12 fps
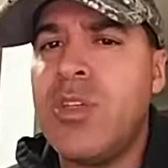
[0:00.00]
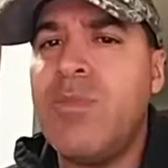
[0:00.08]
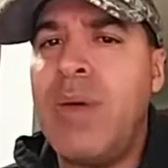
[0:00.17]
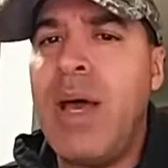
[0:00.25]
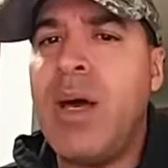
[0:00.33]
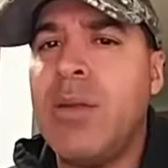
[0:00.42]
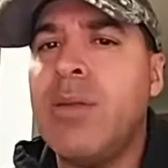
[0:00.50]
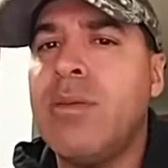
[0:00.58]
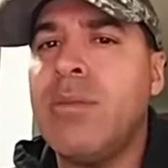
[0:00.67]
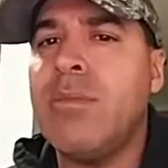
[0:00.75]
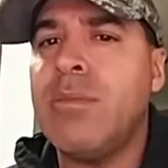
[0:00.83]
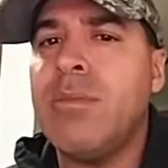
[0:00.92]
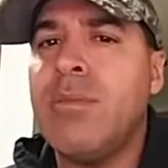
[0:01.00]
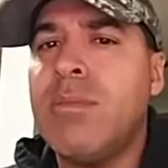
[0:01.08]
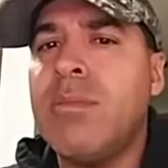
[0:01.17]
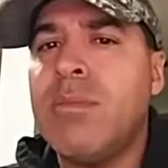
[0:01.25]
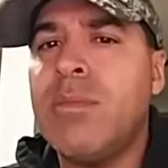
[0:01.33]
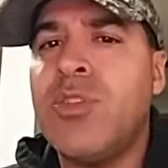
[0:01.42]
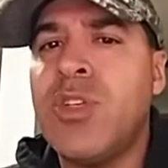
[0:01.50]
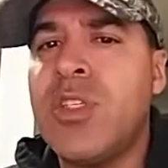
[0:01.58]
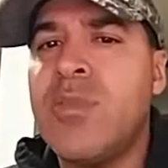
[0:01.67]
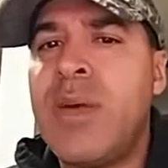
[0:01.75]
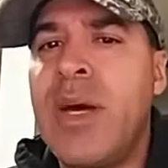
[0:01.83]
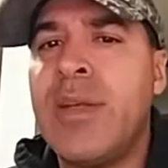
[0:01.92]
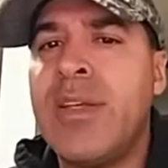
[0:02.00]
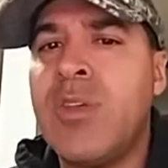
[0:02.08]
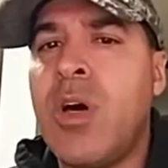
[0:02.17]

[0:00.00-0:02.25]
about as